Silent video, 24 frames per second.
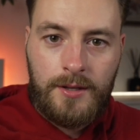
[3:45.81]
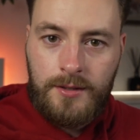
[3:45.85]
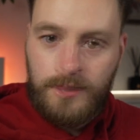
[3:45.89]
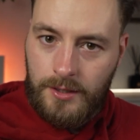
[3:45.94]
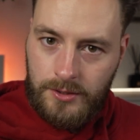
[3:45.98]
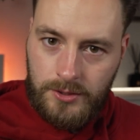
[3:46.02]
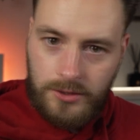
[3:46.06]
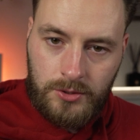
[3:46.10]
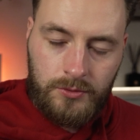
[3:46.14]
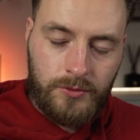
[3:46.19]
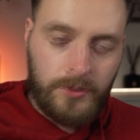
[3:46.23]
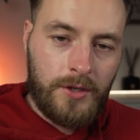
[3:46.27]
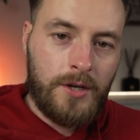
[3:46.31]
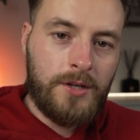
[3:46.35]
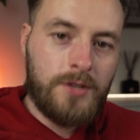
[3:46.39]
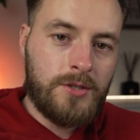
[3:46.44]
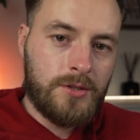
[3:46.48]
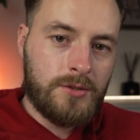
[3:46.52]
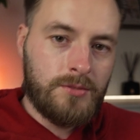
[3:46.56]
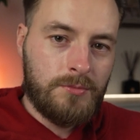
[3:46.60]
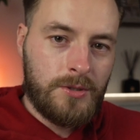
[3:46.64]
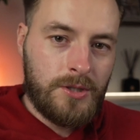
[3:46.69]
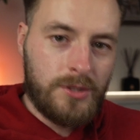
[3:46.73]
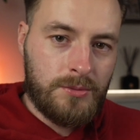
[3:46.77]
This is really
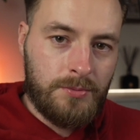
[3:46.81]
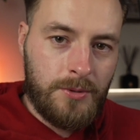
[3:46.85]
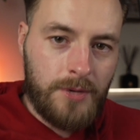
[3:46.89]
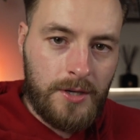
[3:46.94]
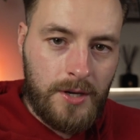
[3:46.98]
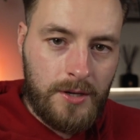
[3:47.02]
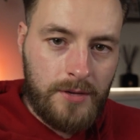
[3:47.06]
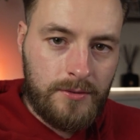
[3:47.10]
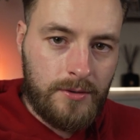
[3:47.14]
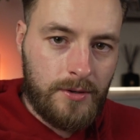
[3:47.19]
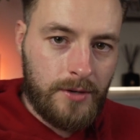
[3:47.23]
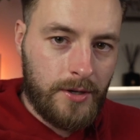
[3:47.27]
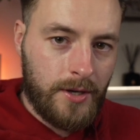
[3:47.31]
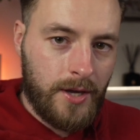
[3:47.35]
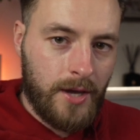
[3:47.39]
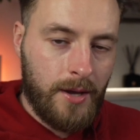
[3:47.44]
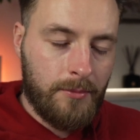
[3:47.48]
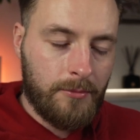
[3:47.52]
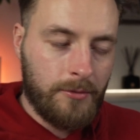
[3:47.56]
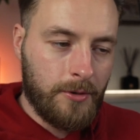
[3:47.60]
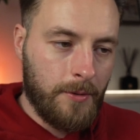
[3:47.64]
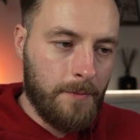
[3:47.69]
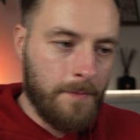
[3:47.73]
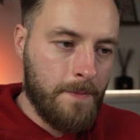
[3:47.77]
just me speaking to the
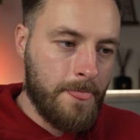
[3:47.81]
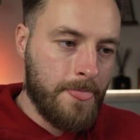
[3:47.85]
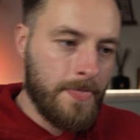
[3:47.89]
camera.